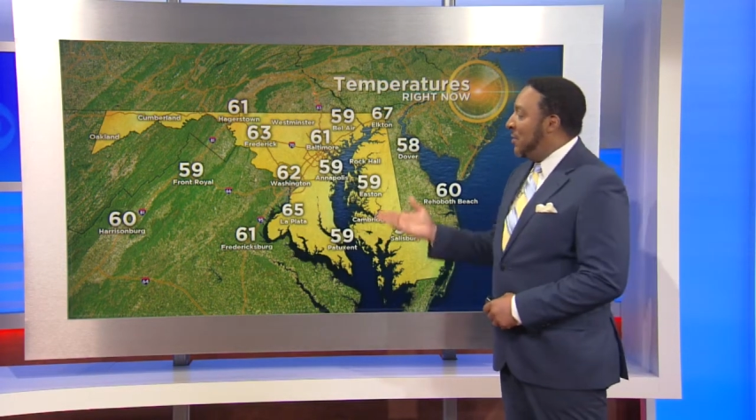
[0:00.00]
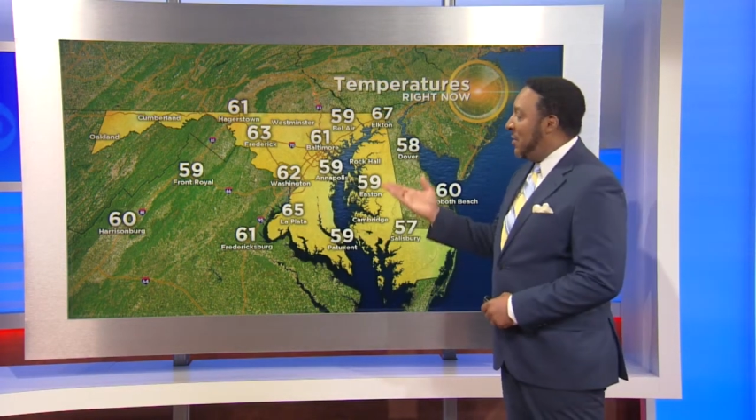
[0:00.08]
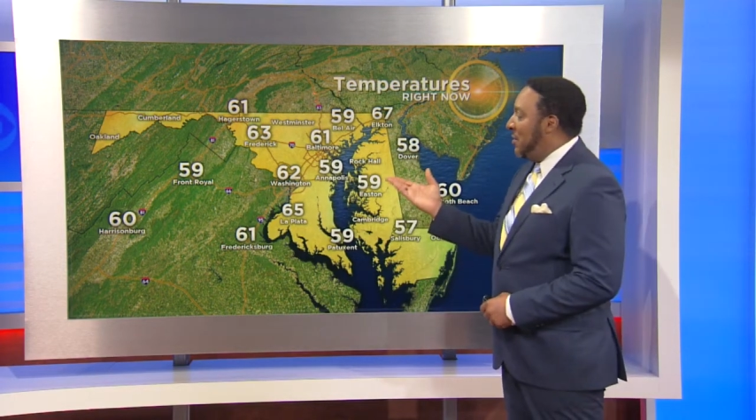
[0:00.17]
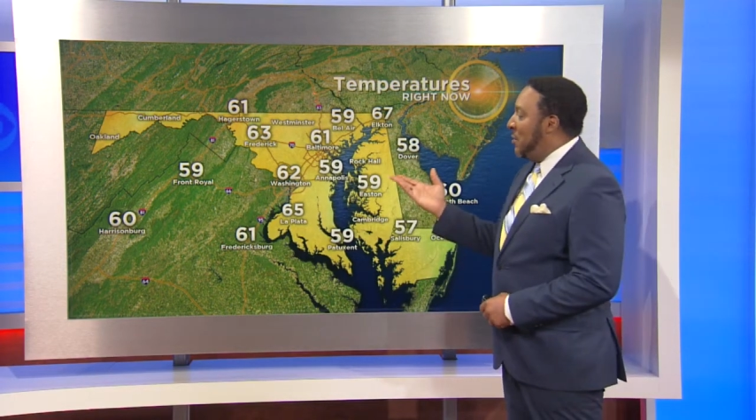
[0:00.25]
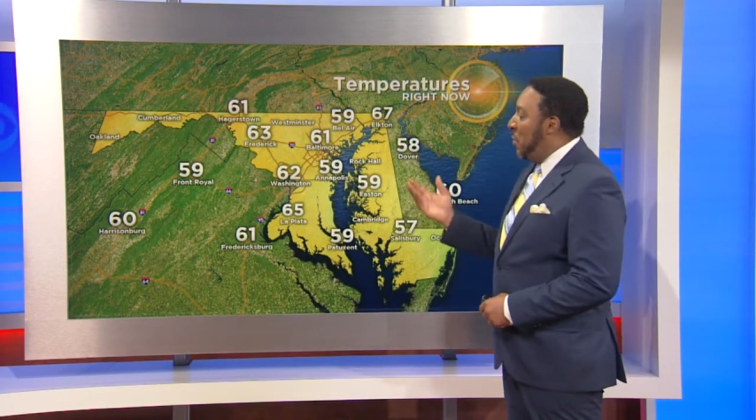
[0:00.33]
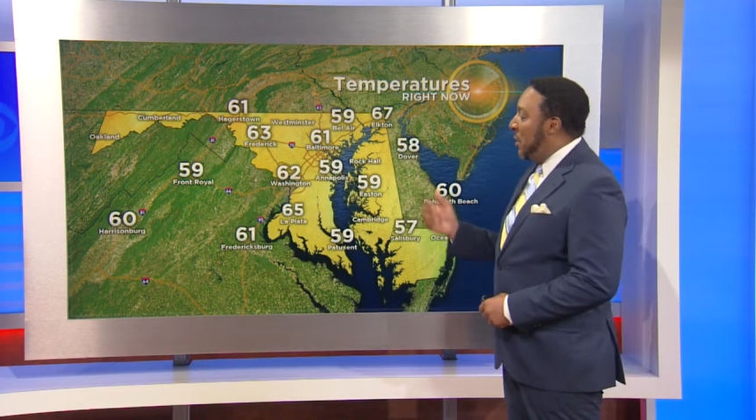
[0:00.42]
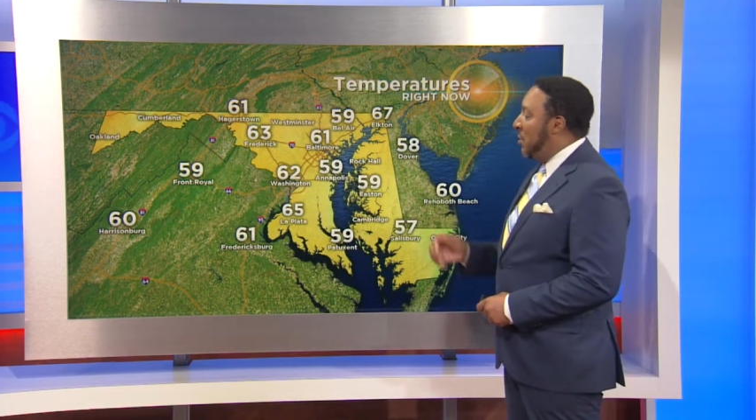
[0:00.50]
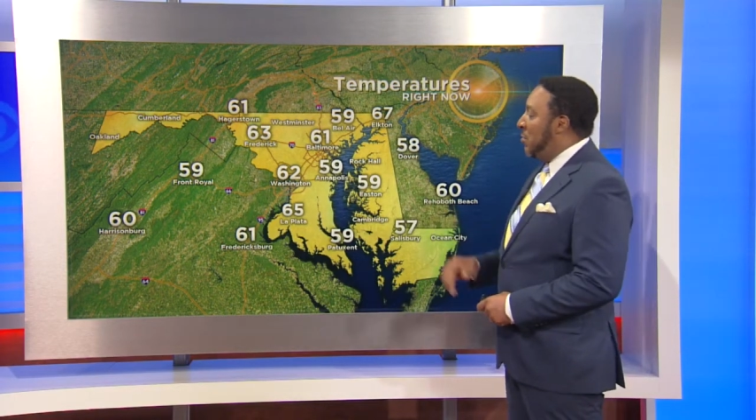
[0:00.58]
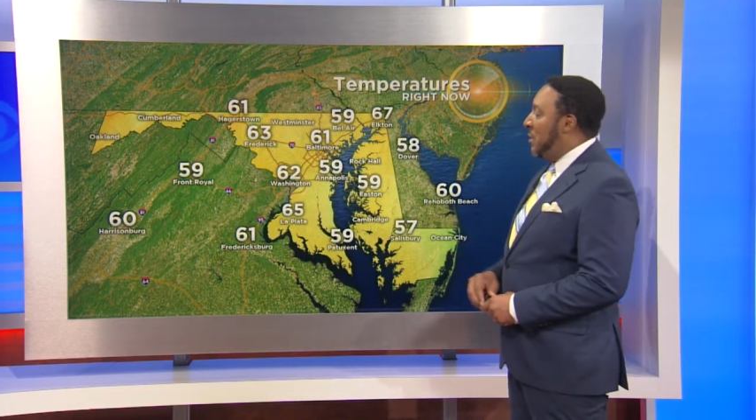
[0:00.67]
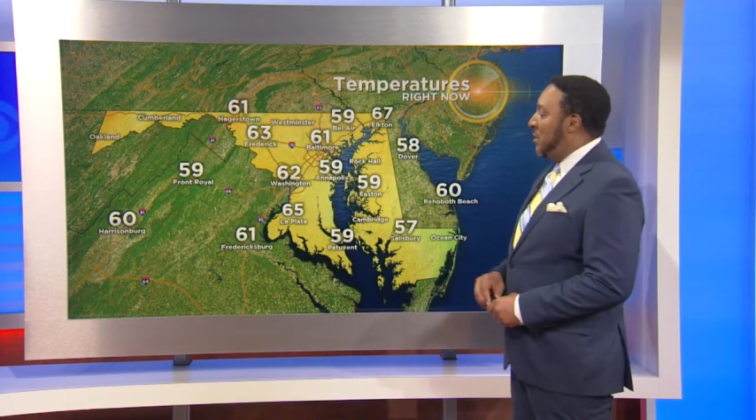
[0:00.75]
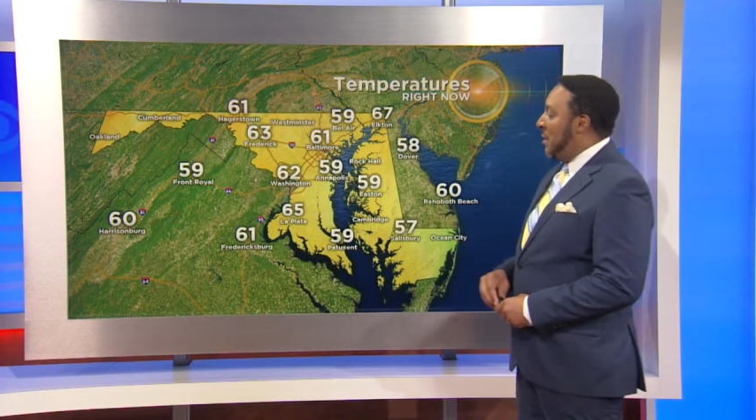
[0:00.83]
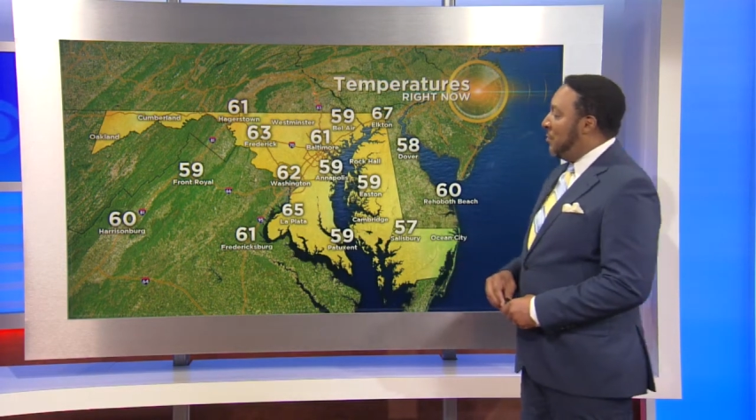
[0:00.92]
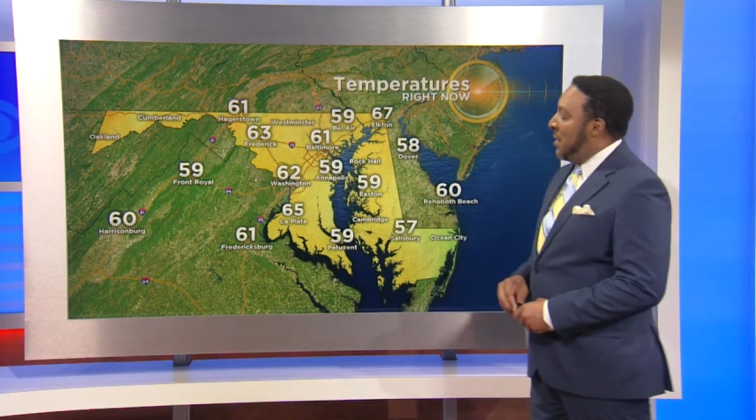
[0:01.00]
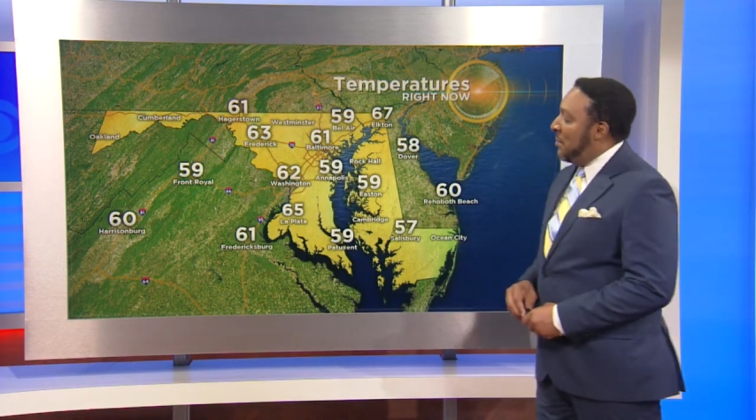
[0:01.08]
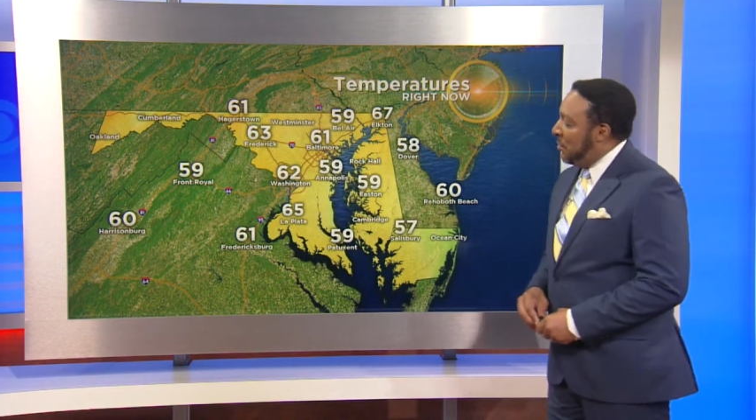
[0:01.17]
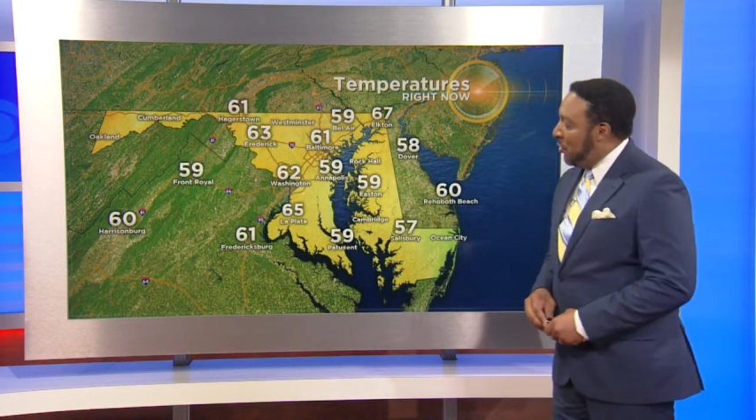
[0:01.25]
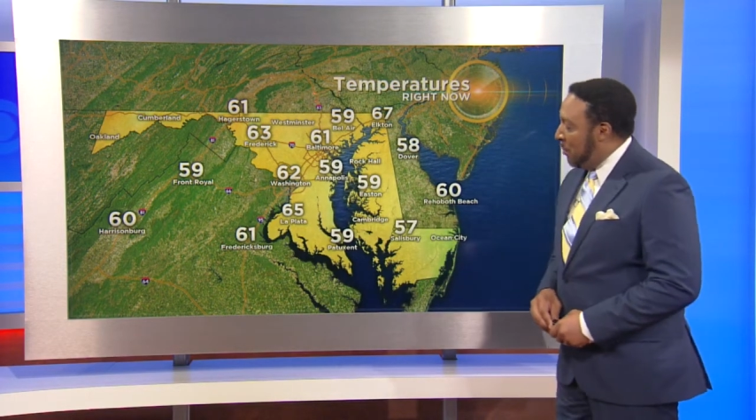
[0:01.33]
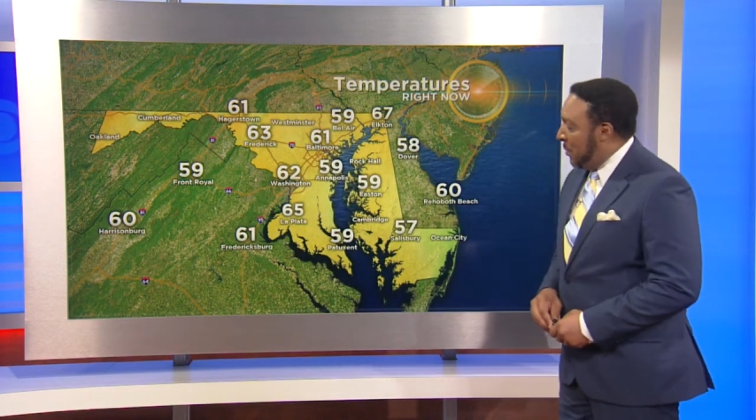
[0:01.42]
61 degrees our
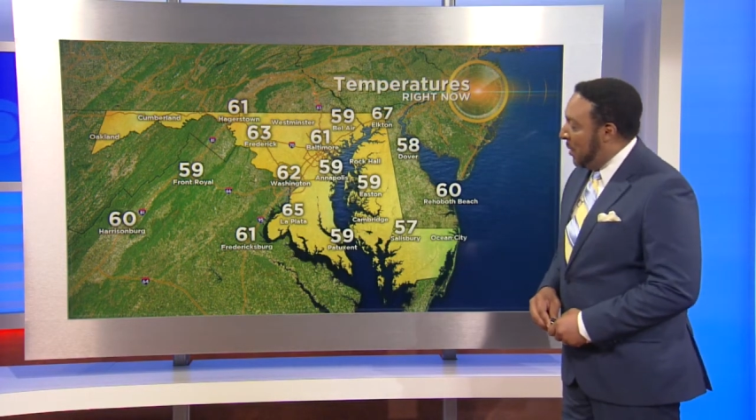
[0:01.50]
temperature at